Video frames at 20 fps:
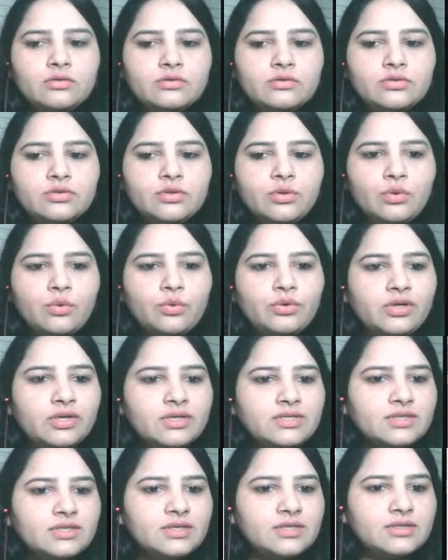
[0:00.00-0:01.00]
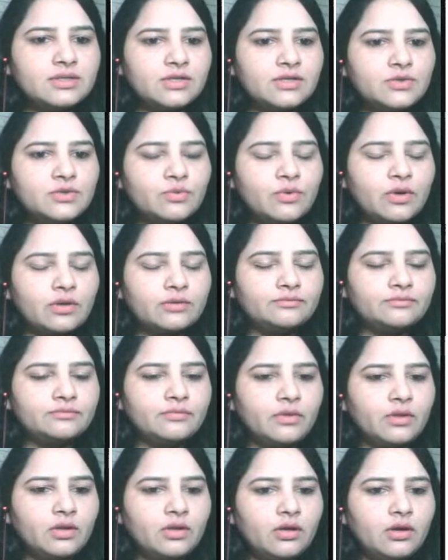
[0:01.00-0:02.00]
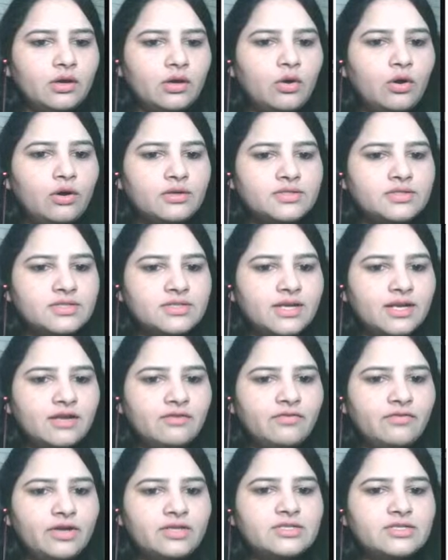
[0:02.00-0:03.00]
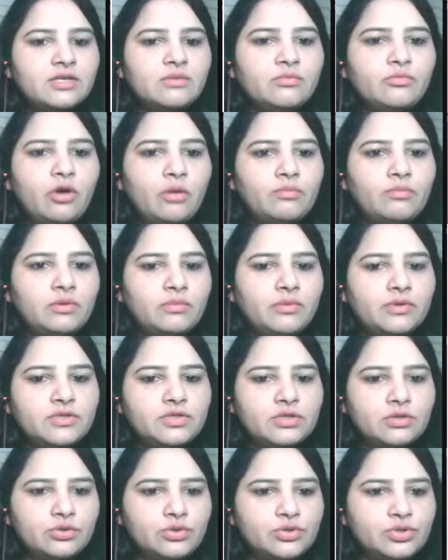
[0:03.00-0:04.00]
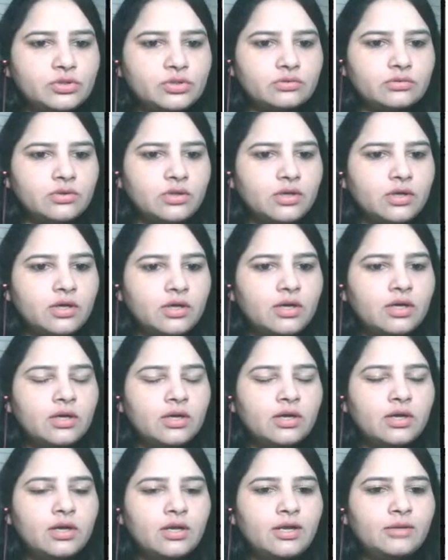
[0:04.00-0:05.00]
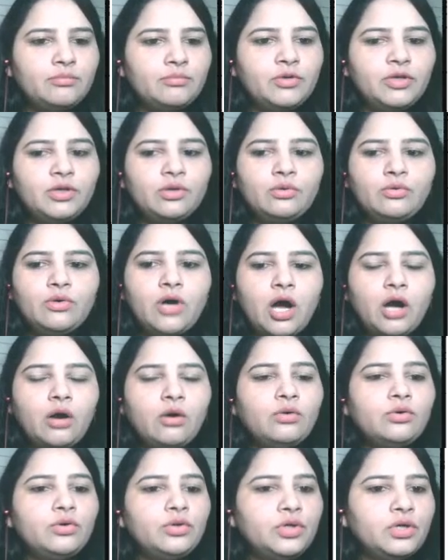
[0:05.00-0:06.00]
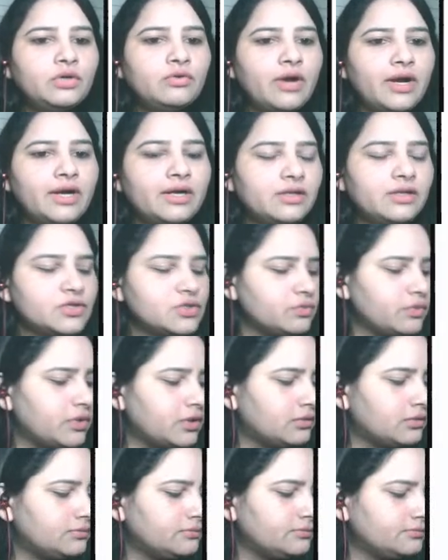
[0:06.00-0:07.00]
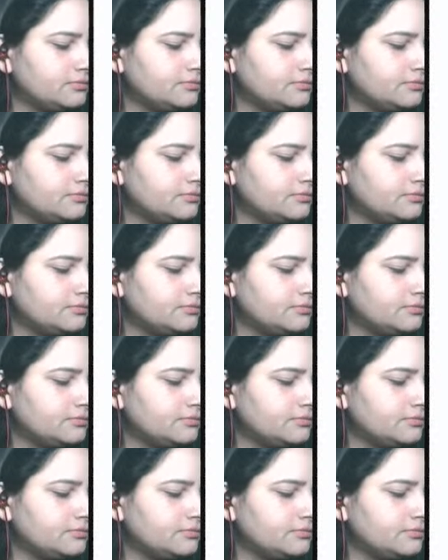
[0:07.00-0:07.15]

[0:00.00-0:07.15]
So discuss this one, causes and effects in problem and solution. Let me know how do you write this one.